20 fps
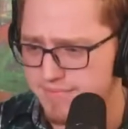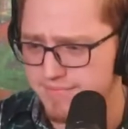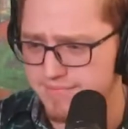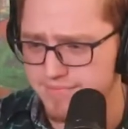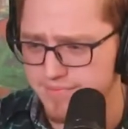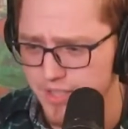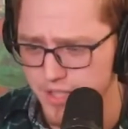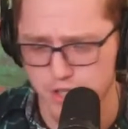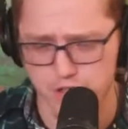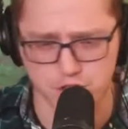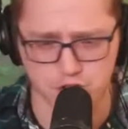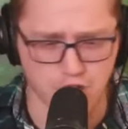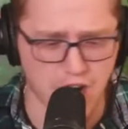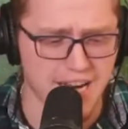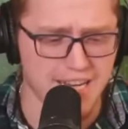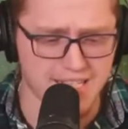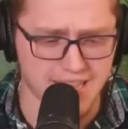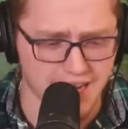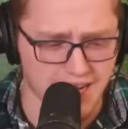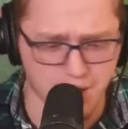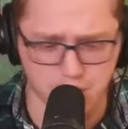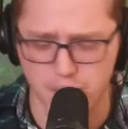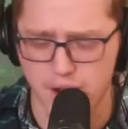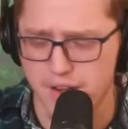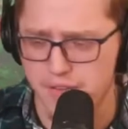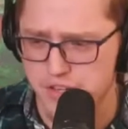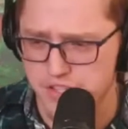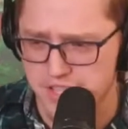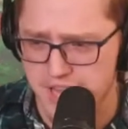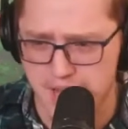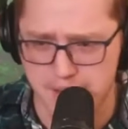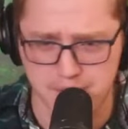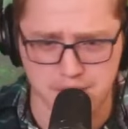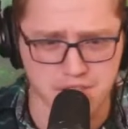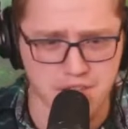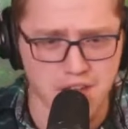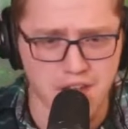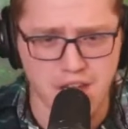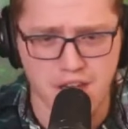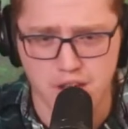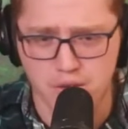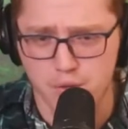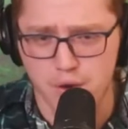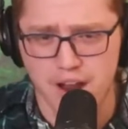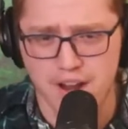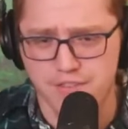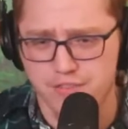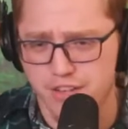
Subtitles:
or Chase Haney, whatever his name is, ran